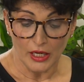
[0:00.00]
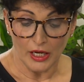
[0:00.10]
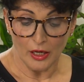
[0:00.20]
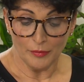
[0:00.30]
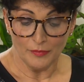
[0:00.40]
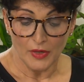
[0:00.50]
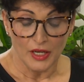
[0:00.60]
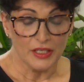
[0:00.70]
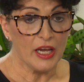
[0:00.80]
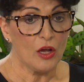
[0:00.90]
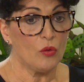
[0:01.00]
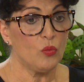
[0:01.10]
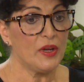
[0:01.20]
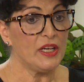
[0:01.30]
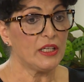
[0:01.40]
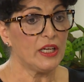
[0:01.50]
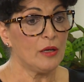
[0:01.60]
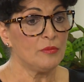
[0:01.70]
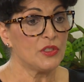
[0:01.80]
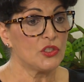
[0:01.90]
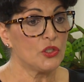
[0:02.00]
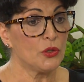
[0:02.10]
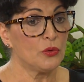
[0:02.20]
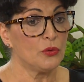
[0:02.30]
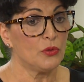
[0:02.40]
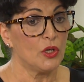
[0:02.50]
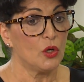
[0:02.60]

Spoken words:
Now, when it comes to